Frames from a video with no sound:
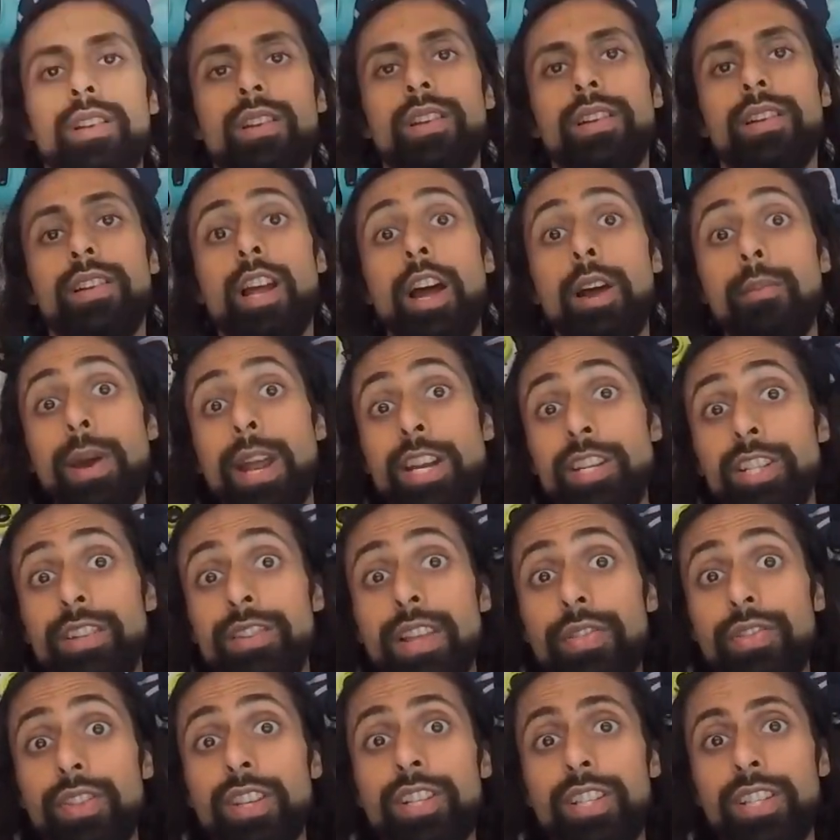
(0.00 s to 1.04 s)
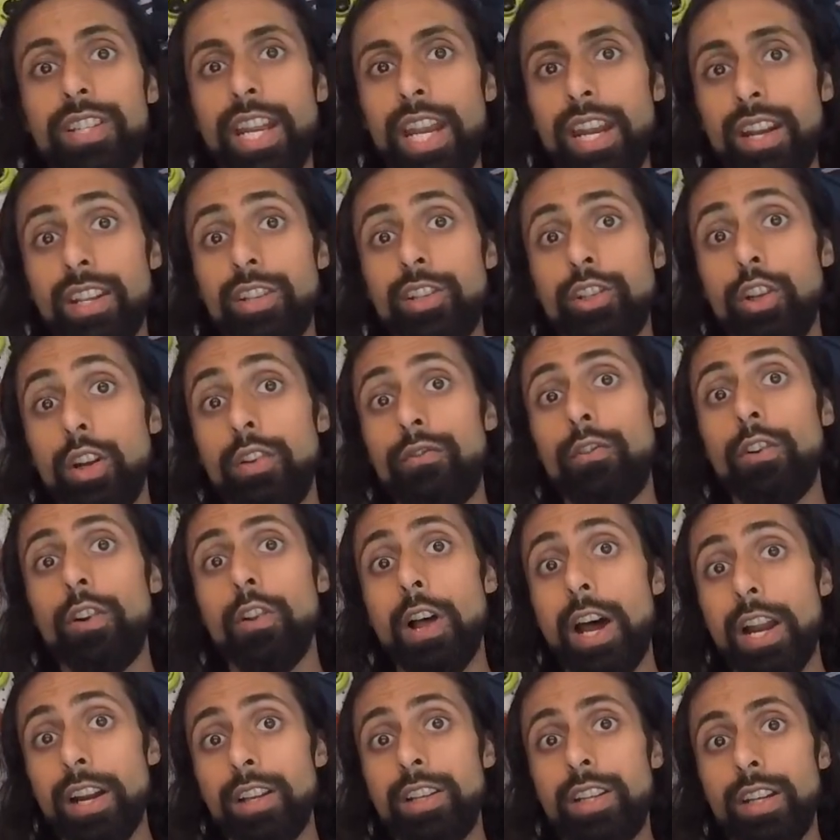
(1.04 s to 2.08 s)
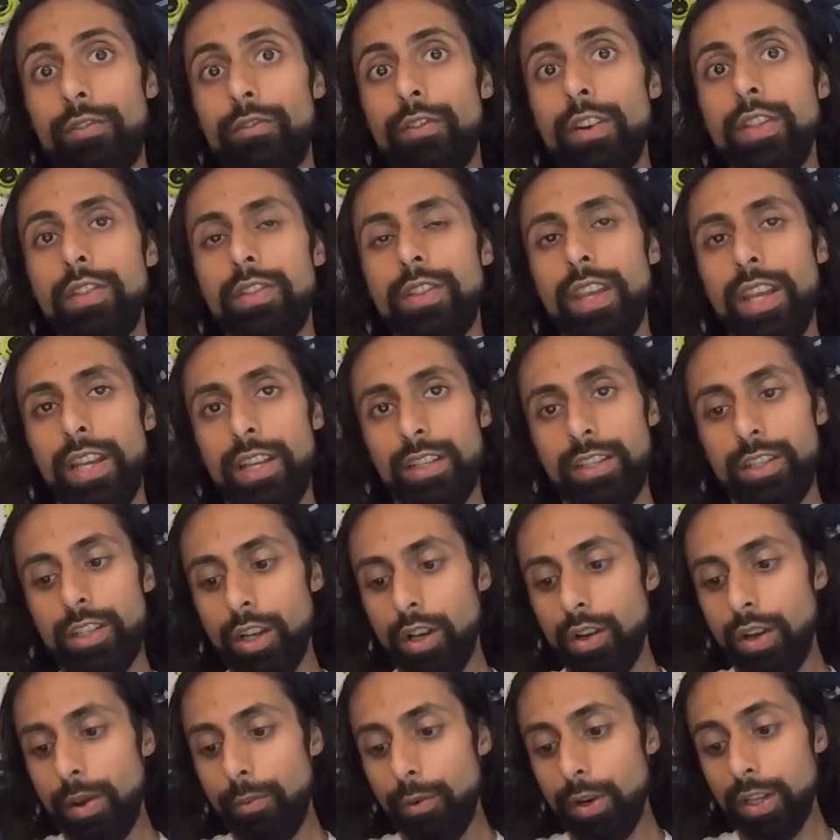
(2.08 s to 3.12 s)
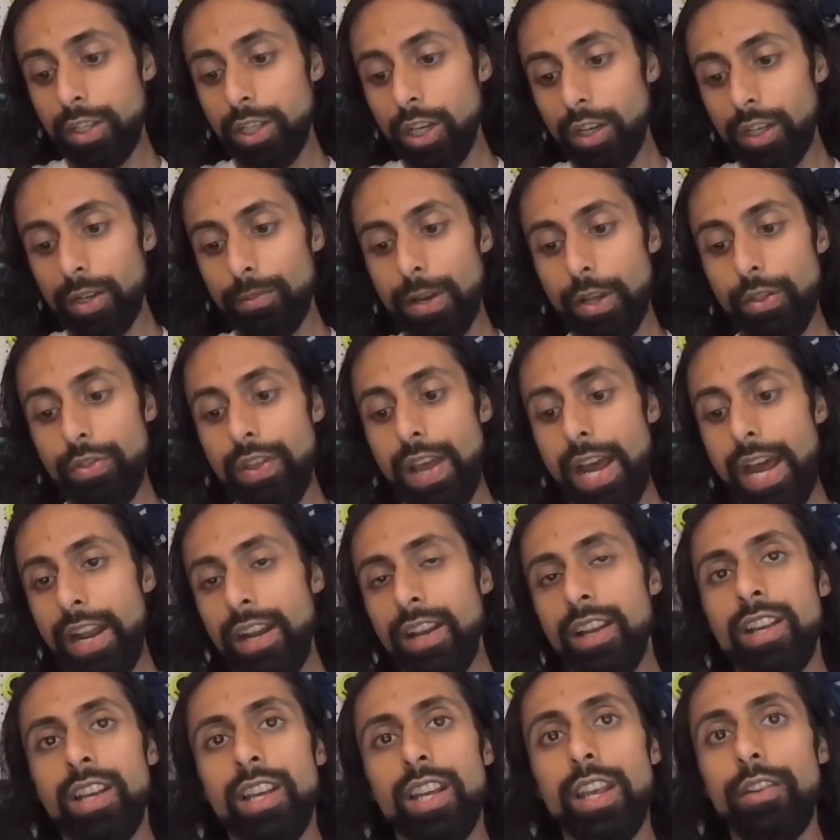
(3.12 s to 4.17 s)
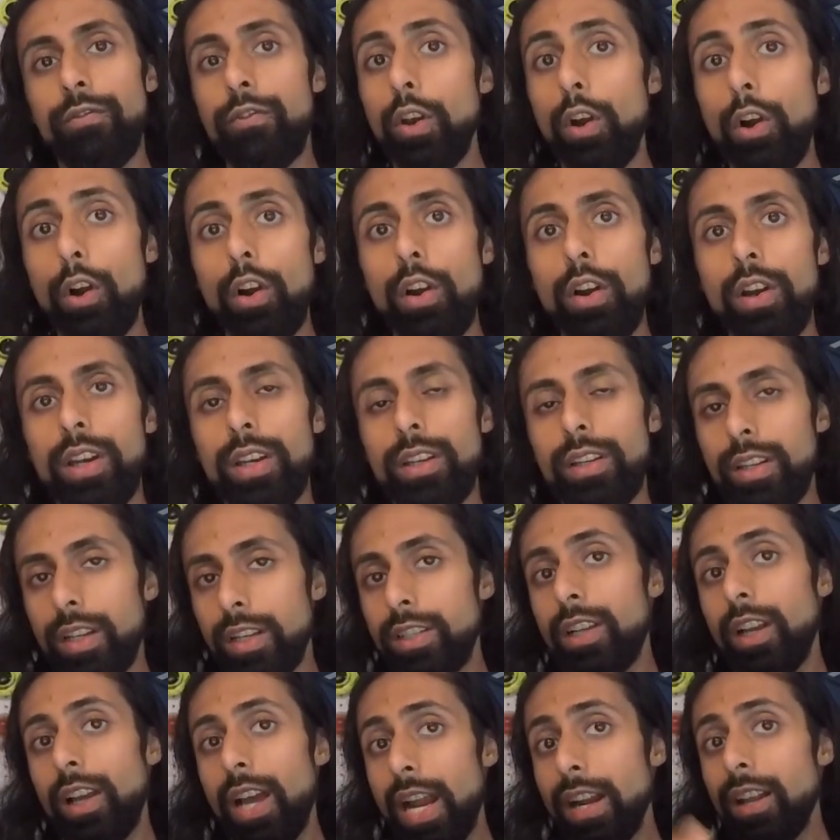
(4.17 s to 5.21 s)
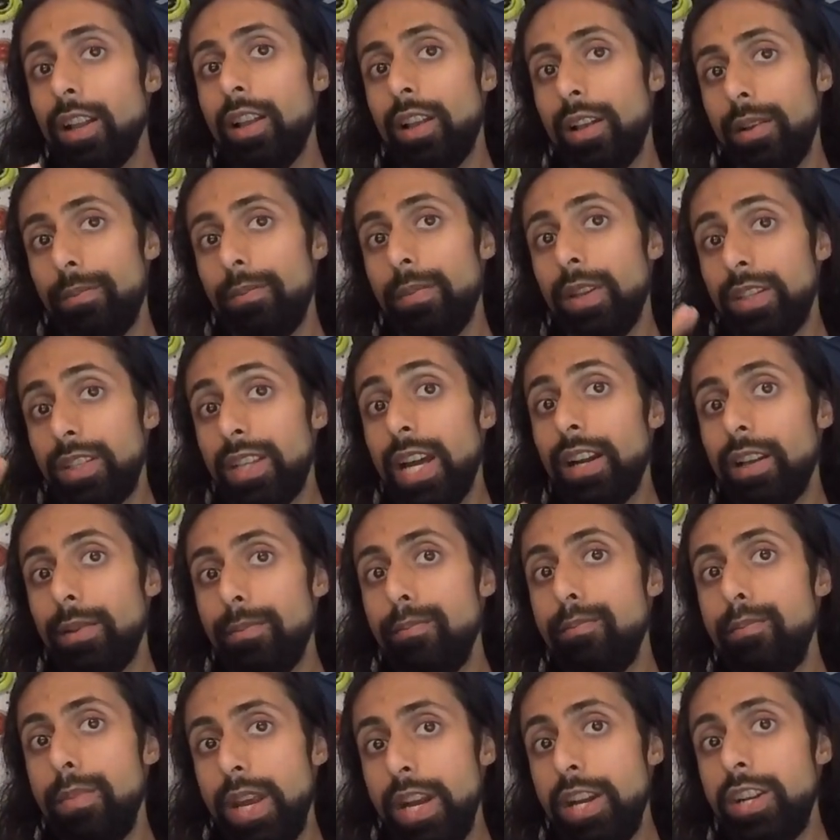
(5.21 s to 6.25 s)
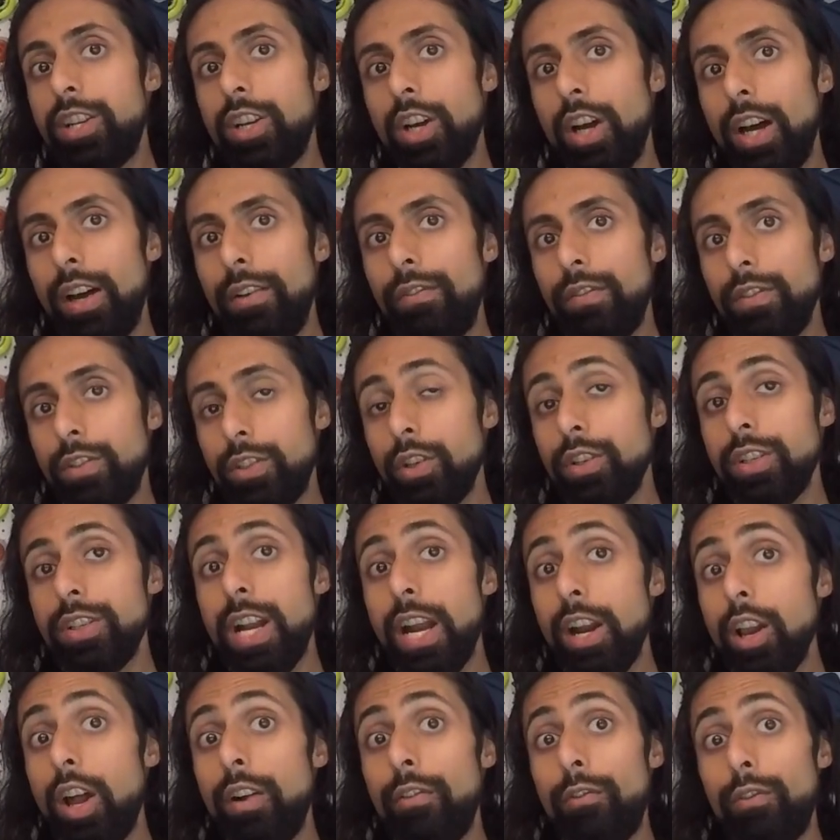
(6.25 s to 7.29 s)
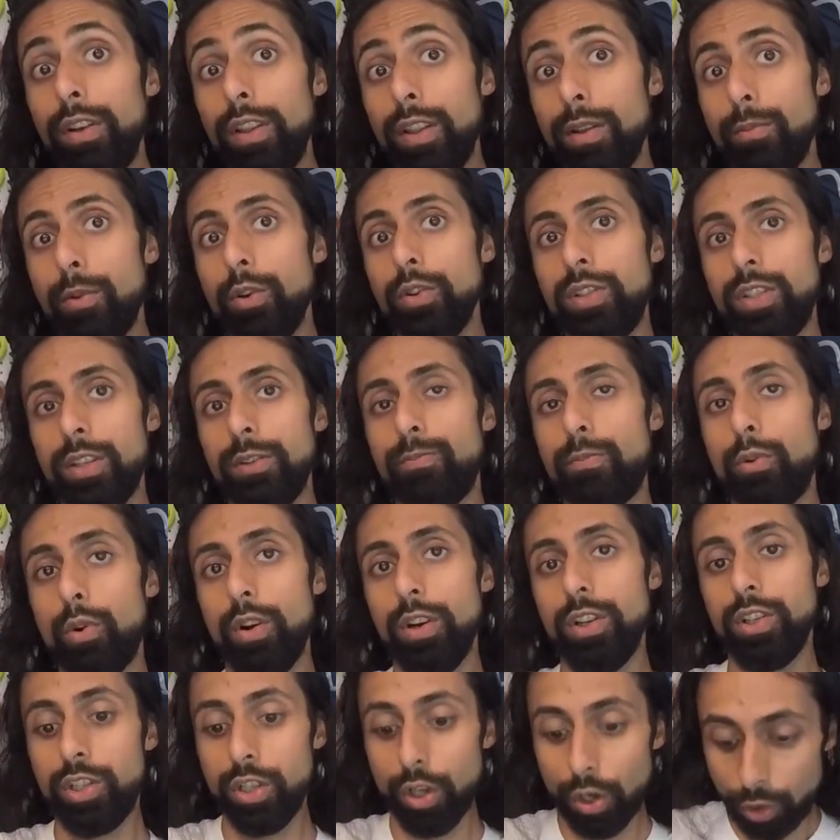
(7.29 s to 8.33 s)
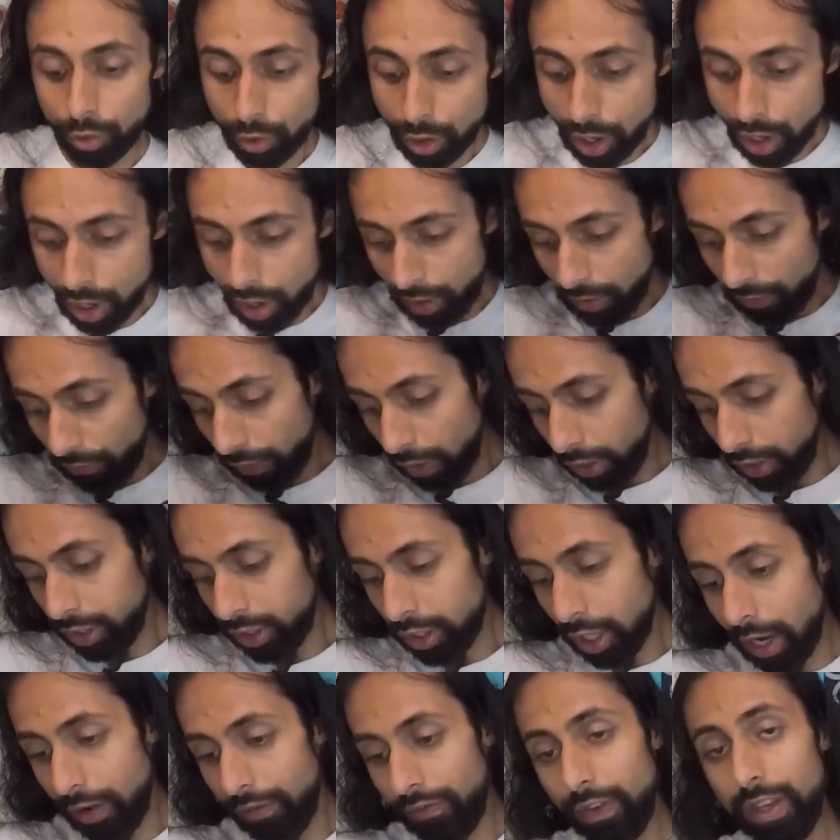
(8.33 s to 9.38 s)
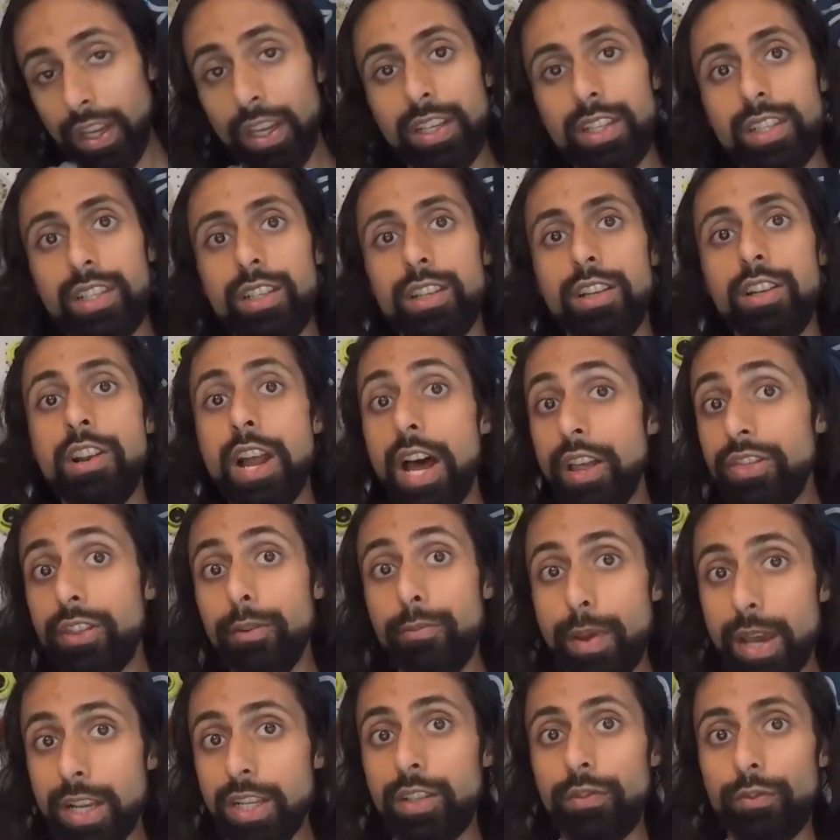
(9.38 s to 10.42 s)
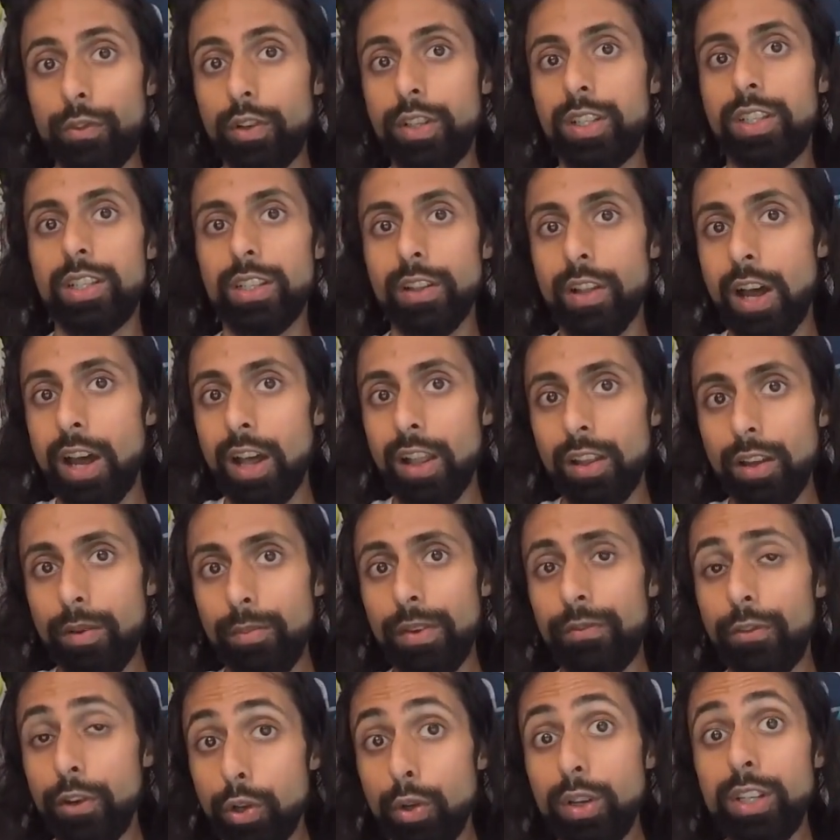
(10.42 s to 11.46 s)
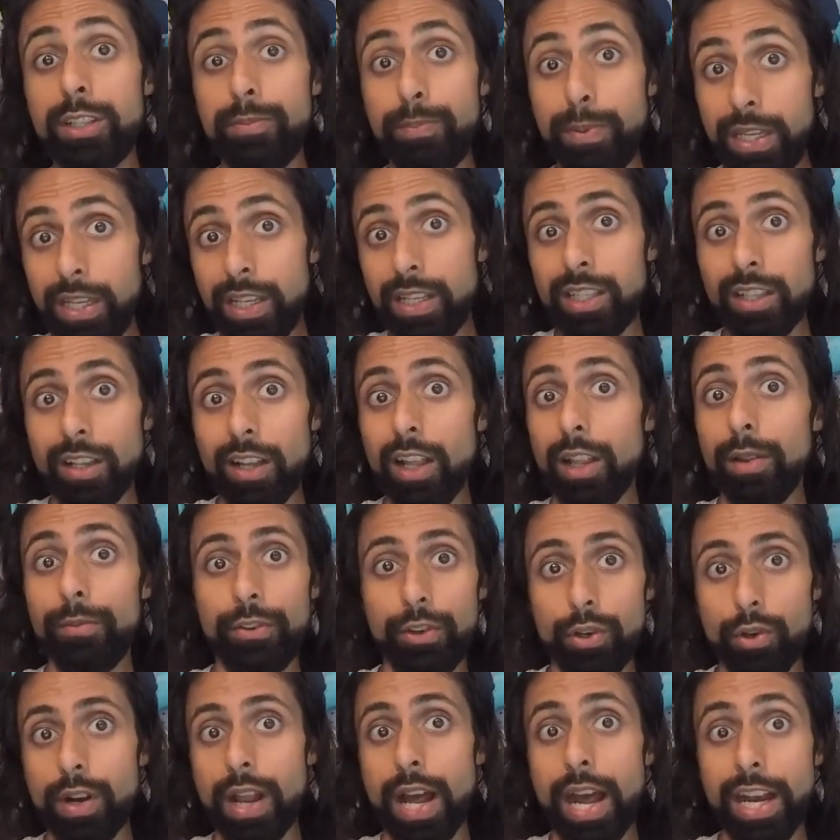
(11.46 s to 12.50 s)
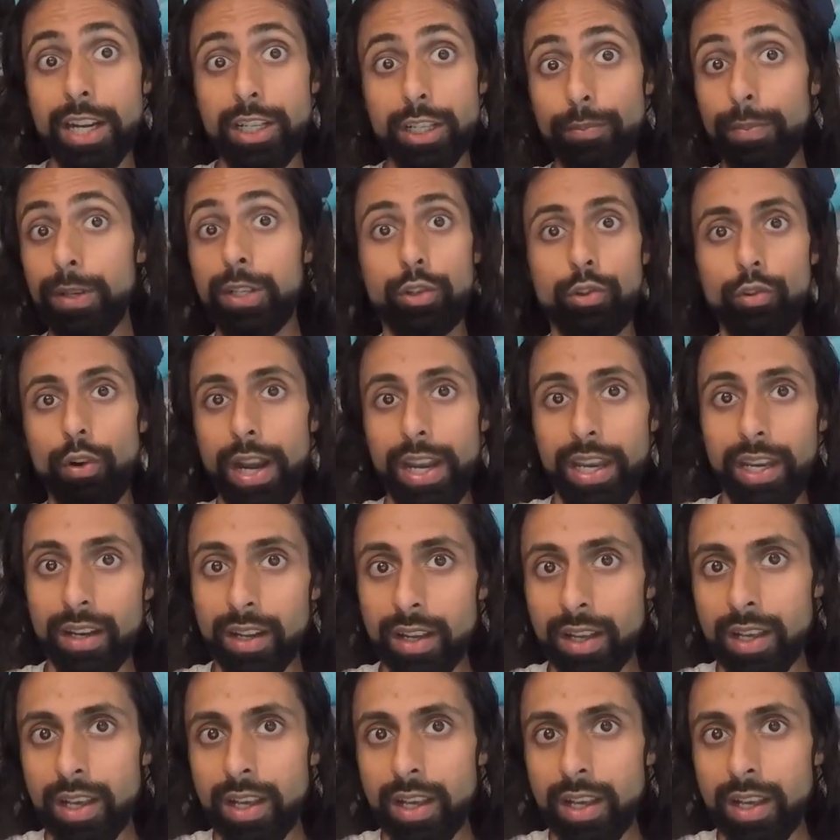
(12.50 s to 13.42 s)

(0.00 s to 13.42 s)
Now, I mentioned that this skate is good for a lot of different things, so I want to talk about that. It's got a mid cuff, so it's not offering the most support. So first off, it's not the best for slalom. If you're doing speed slalom, if you're doing high jump, it's great.